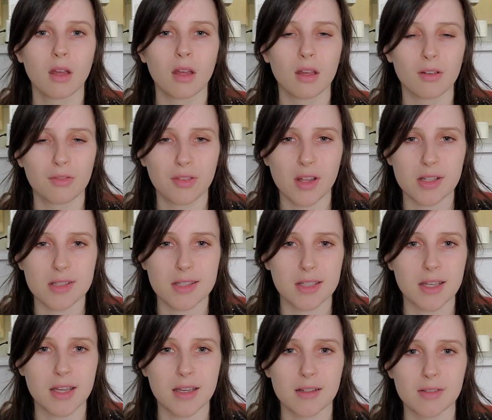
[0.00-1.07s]
If that's the
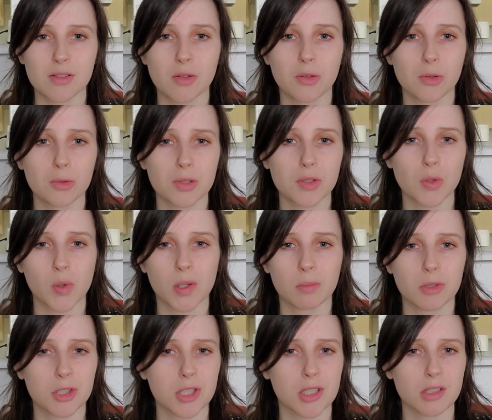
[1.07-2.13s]
case, go to a sewing
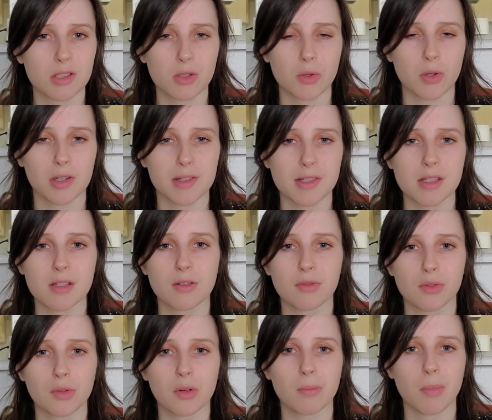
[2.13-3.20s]
machine store and see if
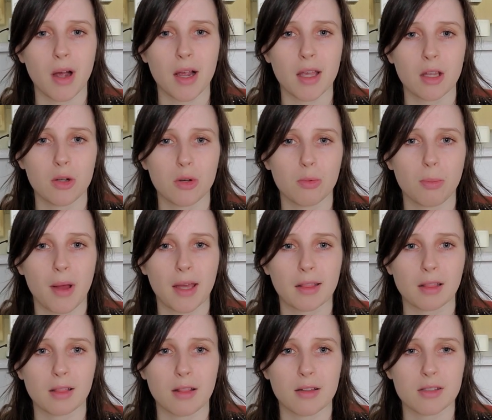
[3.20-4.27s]
you can buy a new
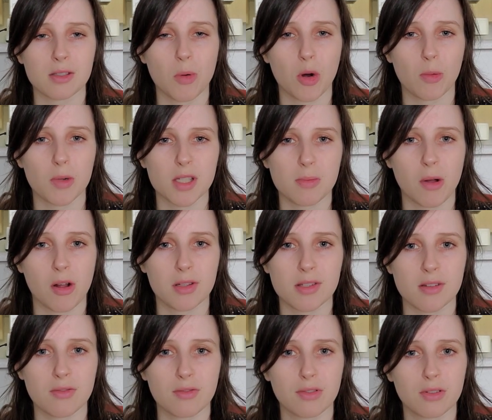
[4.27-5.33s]
pedal that's more
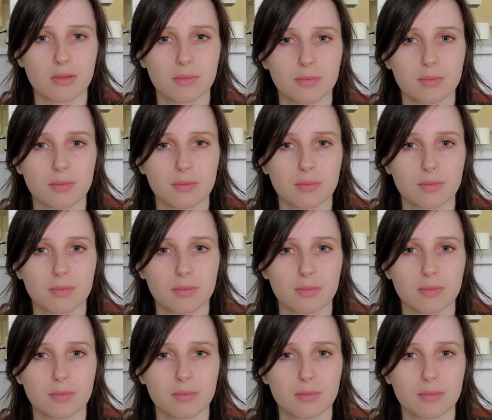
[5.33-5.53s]
responsive.